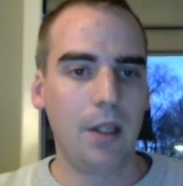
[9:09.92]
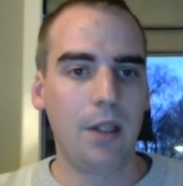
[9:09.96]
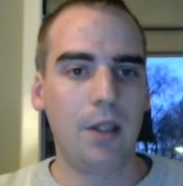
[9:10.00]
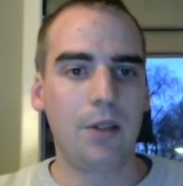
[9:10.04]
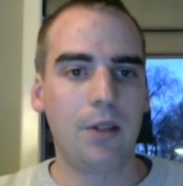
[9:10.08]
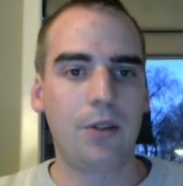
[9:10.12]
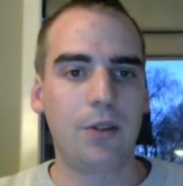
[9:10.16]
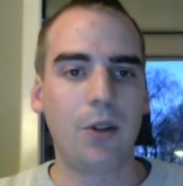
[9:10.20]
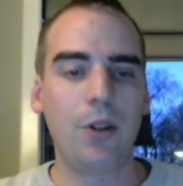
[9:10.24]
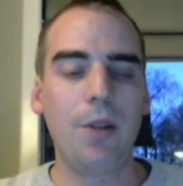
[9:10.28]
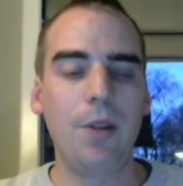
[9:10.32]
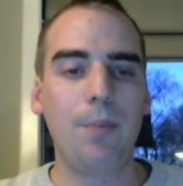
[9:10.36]

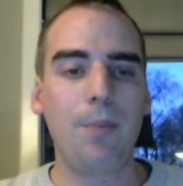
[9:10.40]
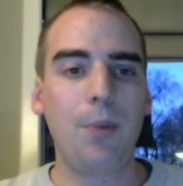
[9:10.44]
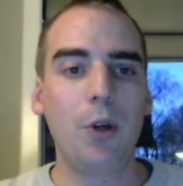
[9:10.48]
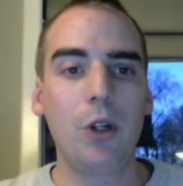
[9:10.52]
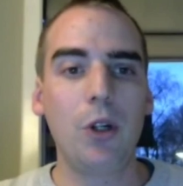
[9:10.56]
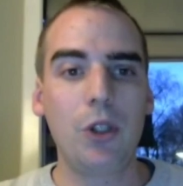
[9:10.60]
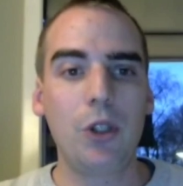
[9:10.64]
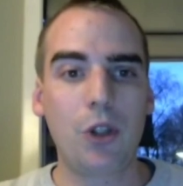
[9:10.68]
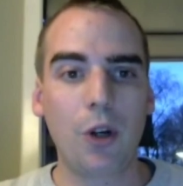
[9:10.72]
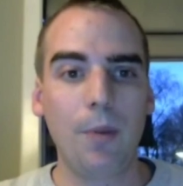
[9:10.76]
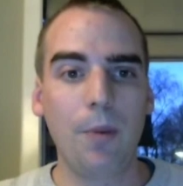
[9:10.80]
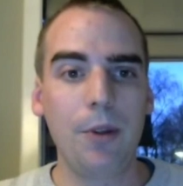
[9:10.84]
So the
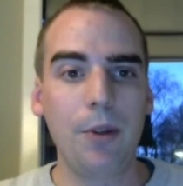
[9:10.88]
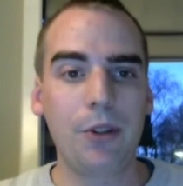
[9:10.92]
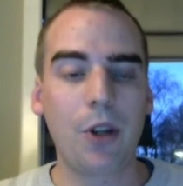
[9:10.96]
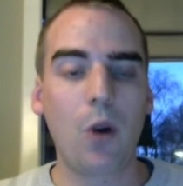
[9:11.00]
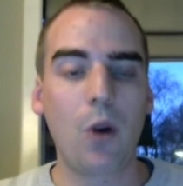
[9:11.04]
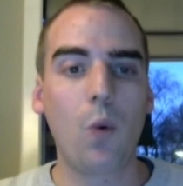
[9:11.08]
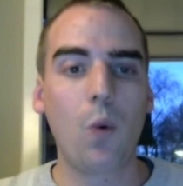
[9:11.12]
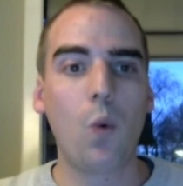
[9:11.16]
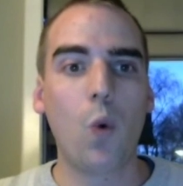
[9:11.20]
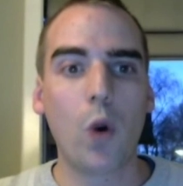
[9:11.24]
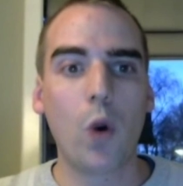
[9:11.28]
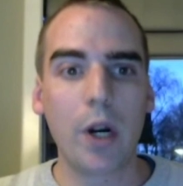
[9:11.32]
Imperial Germans
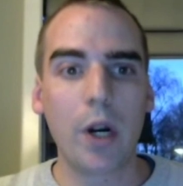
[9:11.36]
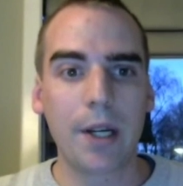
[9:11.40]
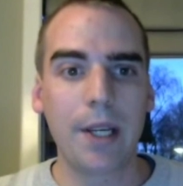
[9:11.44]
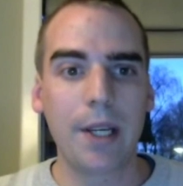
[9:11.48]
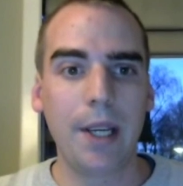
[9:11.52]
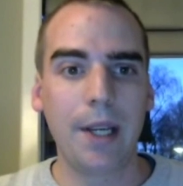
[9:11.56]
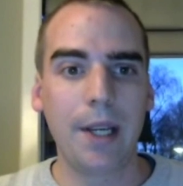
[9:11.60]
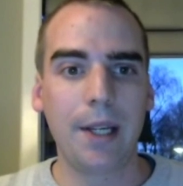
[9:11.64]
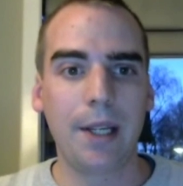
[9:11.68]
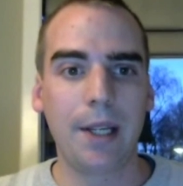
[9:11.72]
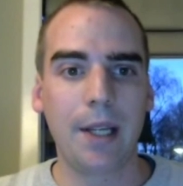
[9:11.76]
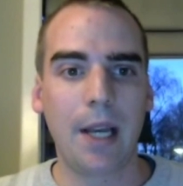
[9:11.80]
are
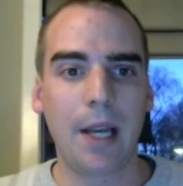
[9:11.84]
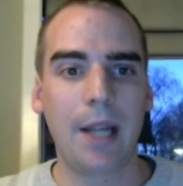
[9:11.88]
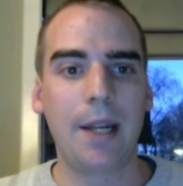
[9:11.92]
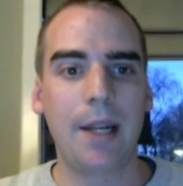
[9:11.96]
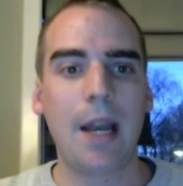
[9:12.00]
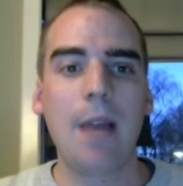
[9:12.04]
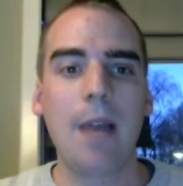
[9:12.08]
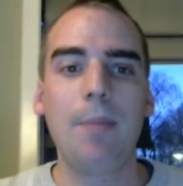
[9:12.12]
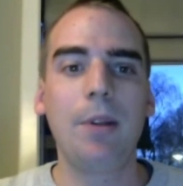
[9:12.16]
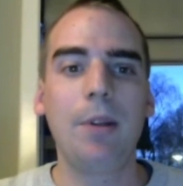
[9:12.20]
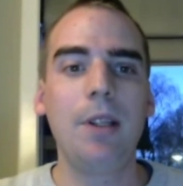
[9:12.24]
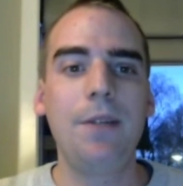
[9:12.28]
working, and
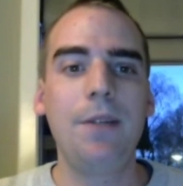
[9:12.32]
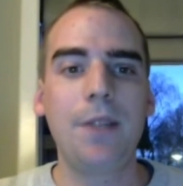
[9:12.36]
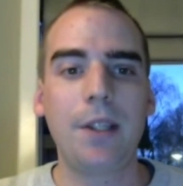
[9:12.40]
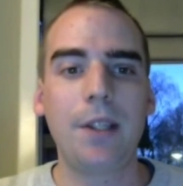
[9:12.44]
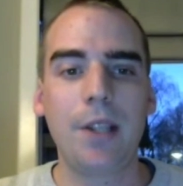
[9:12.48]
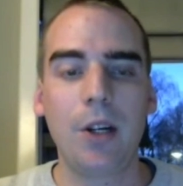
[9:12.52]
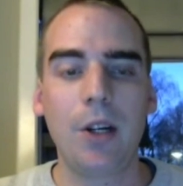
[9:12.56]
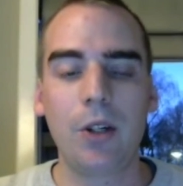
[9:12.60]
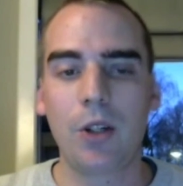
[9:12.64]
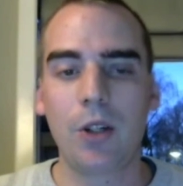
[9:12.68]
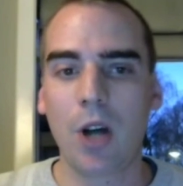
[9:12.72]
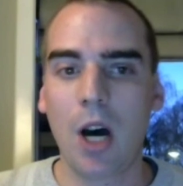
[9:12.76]
I believe that
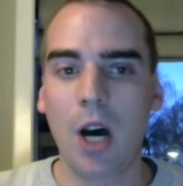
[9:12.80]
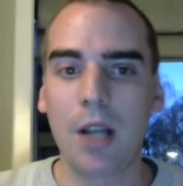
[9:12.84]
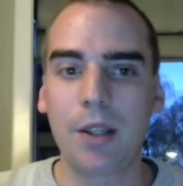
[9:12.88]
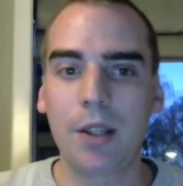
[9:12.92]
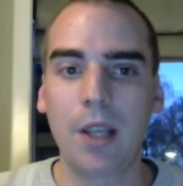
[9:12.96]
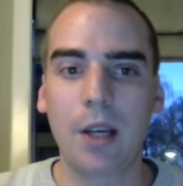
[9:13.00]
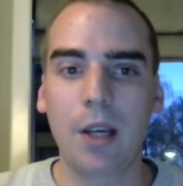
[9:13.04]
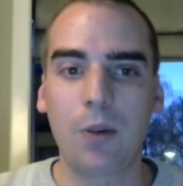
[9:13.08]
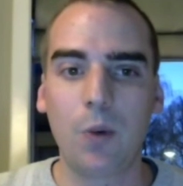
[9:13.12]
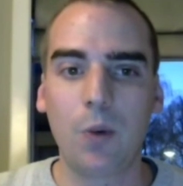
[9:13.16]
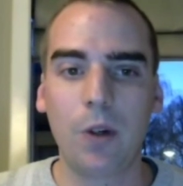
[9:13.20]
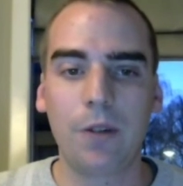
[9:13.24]
they're in
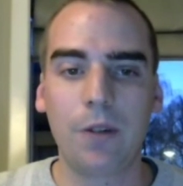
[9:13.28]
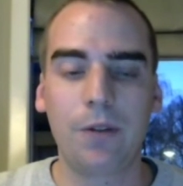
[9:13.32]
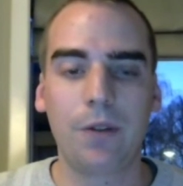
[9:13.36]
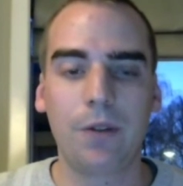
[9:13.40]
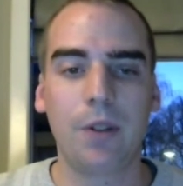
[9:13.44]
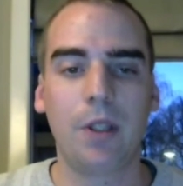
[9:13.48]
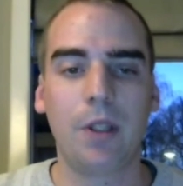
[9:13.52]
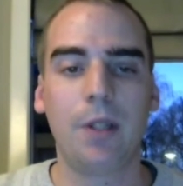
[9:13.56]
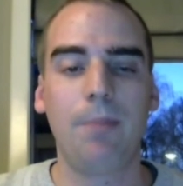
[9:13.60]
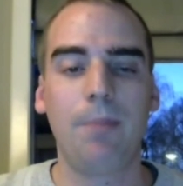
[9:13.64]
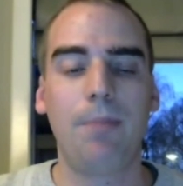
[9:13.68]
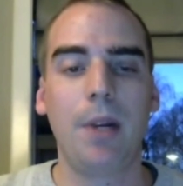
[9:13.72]
contact with
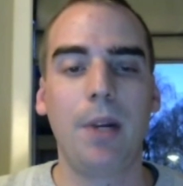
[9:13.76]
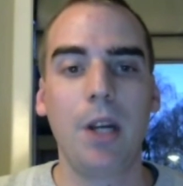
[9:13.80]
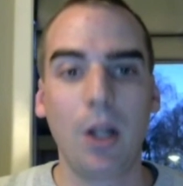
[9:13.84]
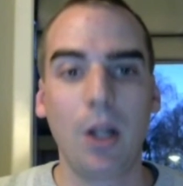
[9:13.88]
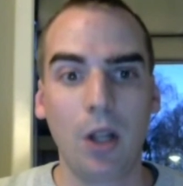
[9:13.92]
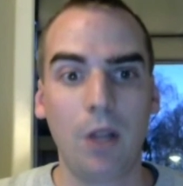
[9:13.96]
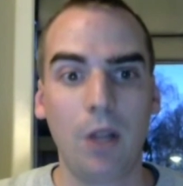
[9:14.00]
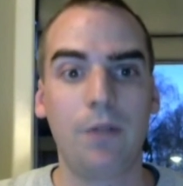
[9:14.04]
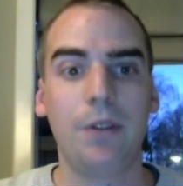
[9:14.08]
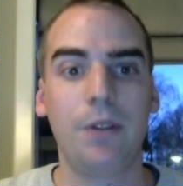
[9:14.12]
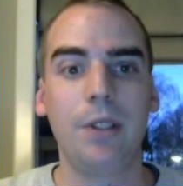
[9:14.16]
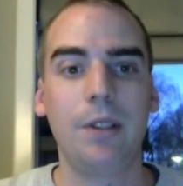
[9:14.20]

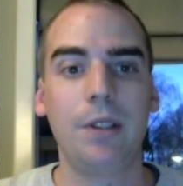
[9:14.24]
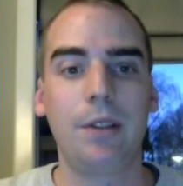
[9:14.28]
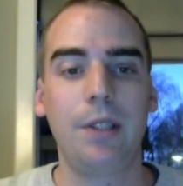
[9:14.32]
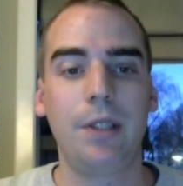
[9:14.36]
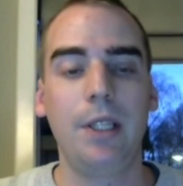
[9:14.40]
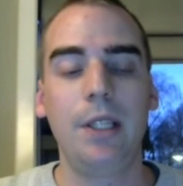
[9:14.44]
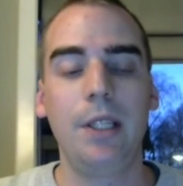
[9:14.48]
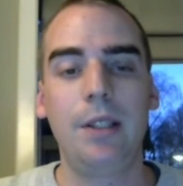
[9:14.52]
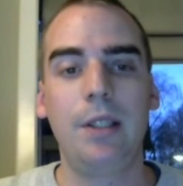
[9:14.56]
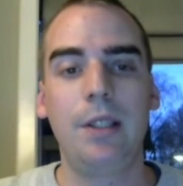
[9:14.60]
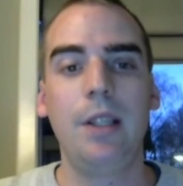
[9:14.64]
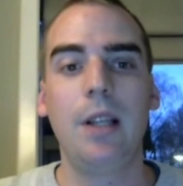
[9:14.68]
benevolent
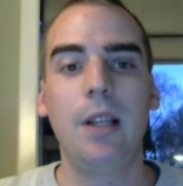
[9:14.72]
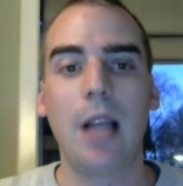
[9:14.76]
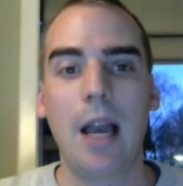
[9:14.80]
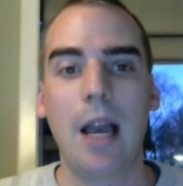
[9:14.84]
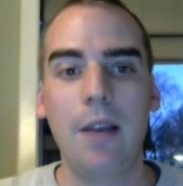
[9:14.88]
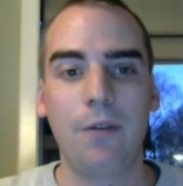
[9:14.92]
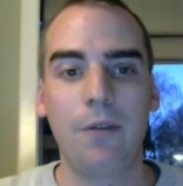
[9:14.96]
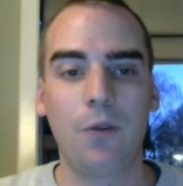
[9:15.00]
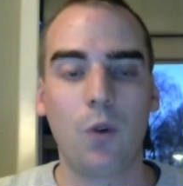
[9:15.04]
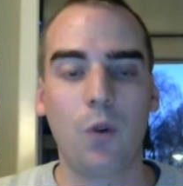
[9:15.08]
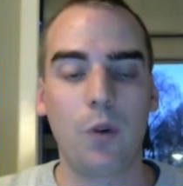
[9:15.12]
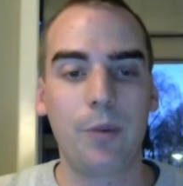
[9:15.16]
ET
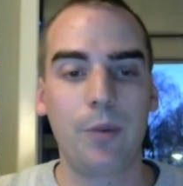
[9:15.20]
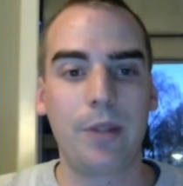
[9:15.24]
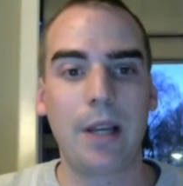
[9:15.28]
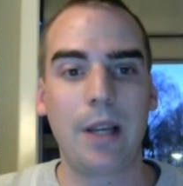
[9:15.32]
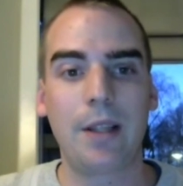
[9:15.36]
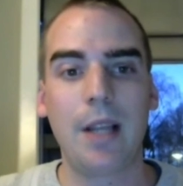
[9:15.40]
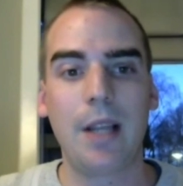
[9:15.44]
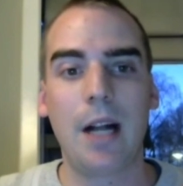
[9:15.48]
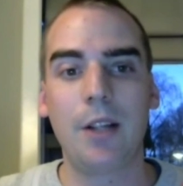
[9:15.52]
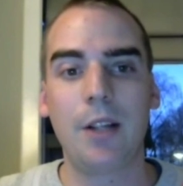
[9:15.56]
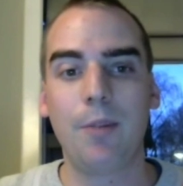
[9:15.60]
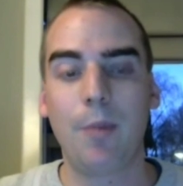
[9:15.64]
life forms
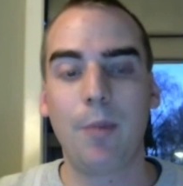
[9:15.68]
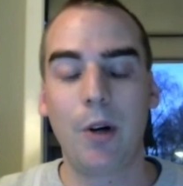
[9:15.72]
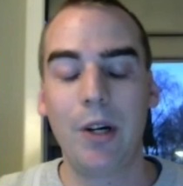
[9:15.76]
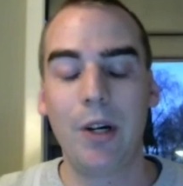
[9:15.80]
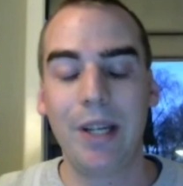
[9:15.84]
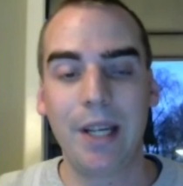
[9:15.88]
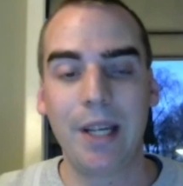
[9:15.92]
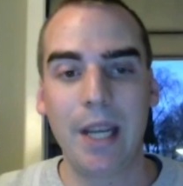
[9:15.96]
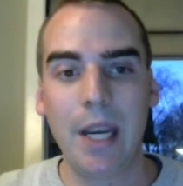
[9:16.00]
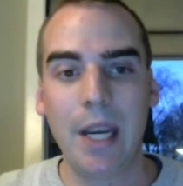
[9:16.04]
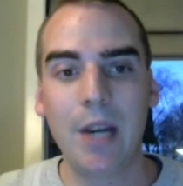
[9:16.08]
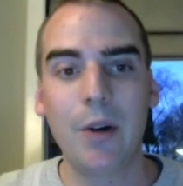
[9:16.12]
like the
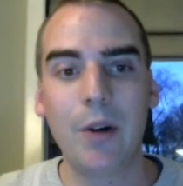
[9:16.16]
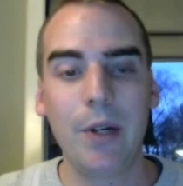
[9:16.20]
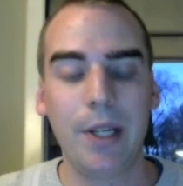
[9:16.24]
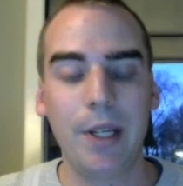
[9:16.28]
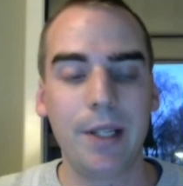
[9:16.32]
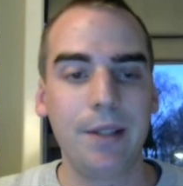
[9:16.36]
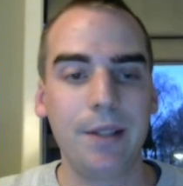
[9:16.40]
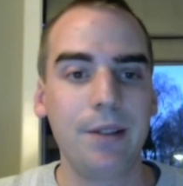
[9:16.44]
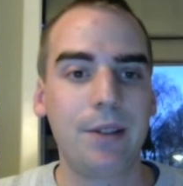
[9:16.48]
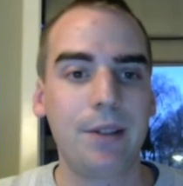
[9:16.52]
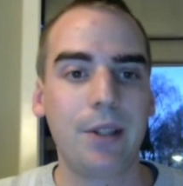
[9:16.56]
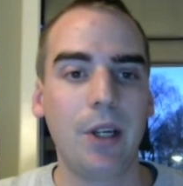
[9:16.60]
Aldebaranic
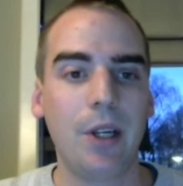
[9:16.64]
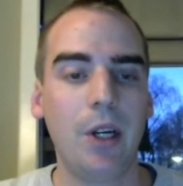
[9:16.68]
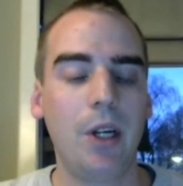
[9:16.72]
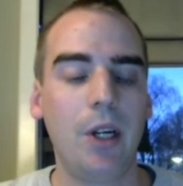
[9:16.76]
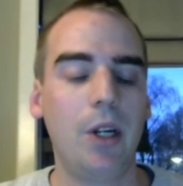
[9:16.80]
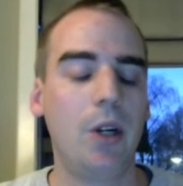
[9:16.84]
Aryans